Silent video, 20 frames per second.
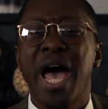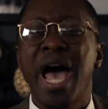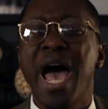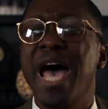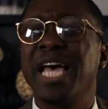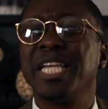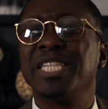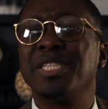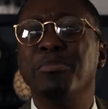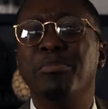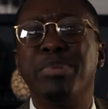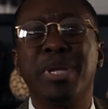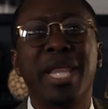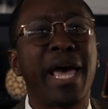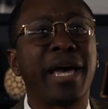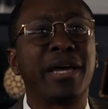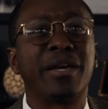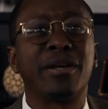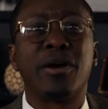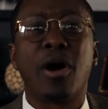as
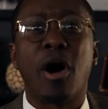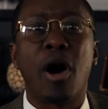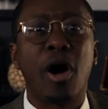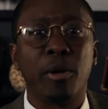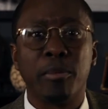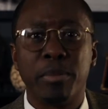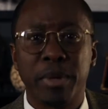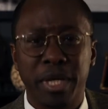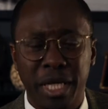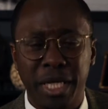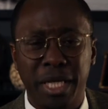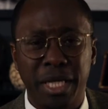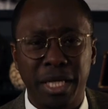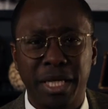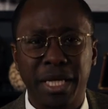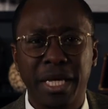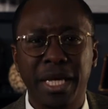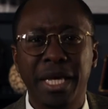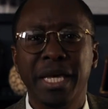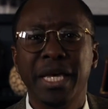black carbon ink,